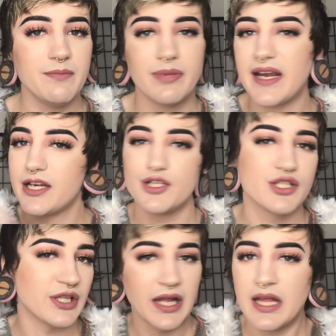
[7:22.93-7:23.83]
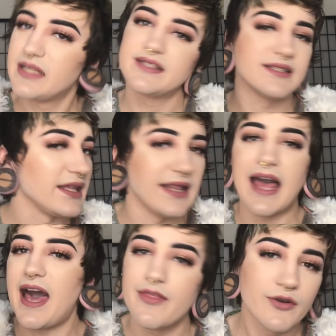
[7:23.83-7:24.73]
but I can just
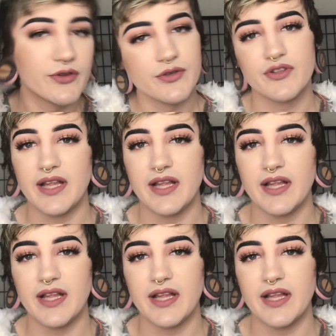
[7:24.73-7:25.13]
slather those